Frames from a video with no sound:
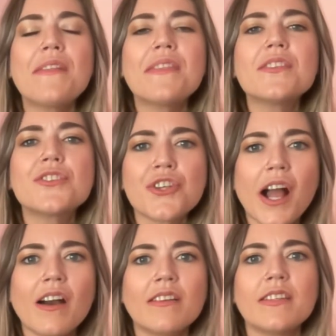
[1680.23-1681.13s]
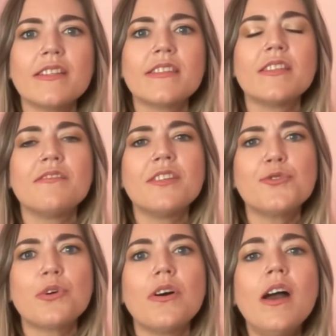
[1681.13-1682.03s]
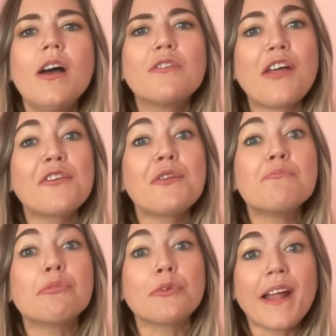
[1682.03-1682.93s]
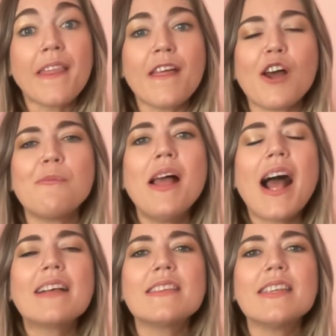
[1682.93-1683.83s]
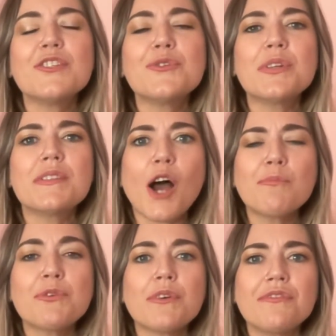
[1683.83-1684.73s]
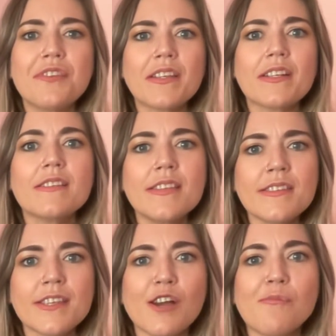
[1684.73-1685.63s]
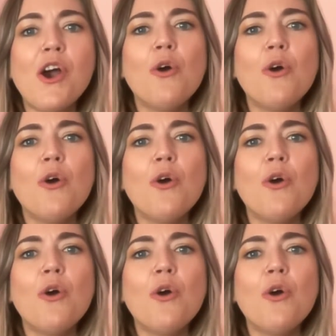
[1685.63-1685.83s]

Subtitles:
this child and this individual, rather than brand them as needing to adopt to a failing system.